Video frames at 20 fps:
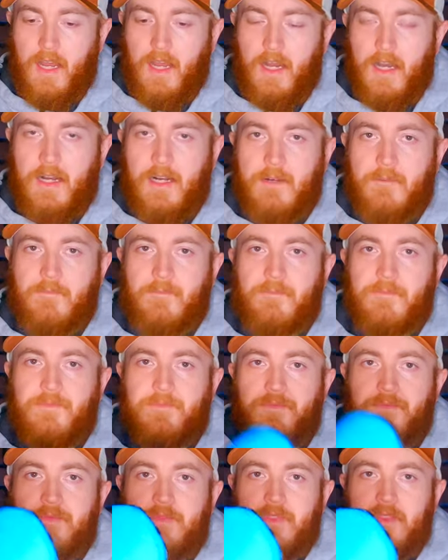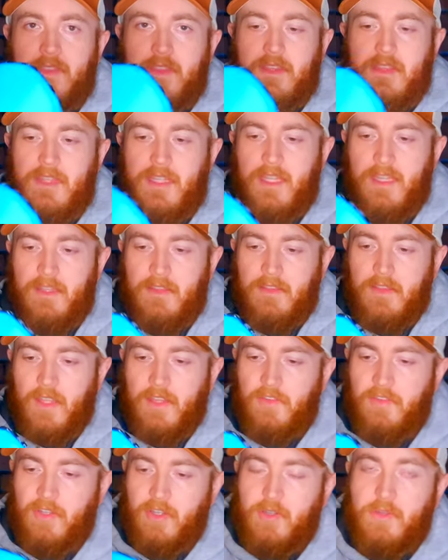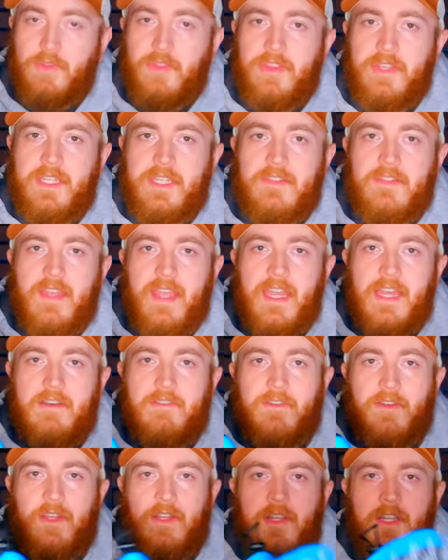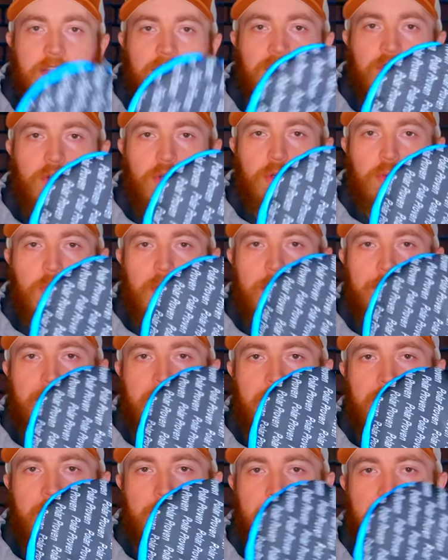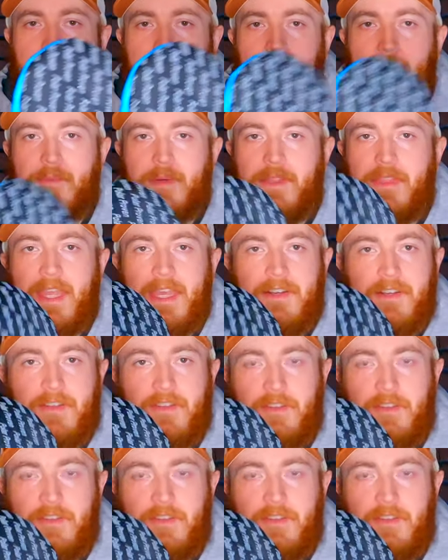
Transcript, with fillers: Um, so these have a nice little grip on the bottom, but that